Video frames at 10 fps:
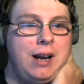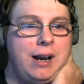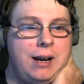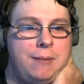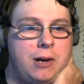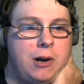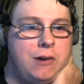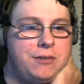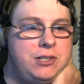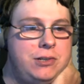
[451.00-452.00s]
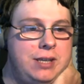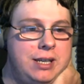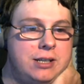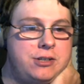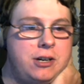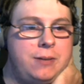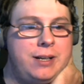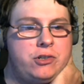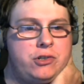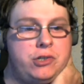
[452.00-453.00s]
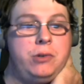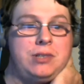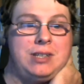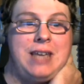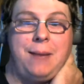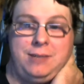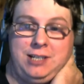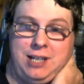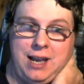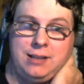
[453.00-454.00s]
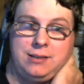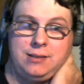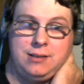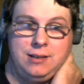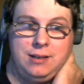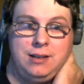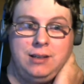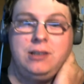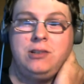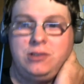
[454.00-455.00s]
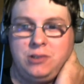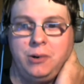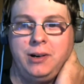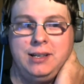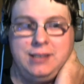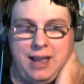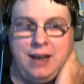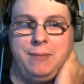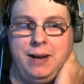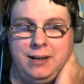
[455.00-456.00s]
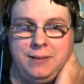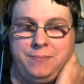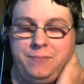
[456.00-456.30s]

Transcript: Alright, now I'm going to go over to the Disturbing True Snapchat Stories Animated.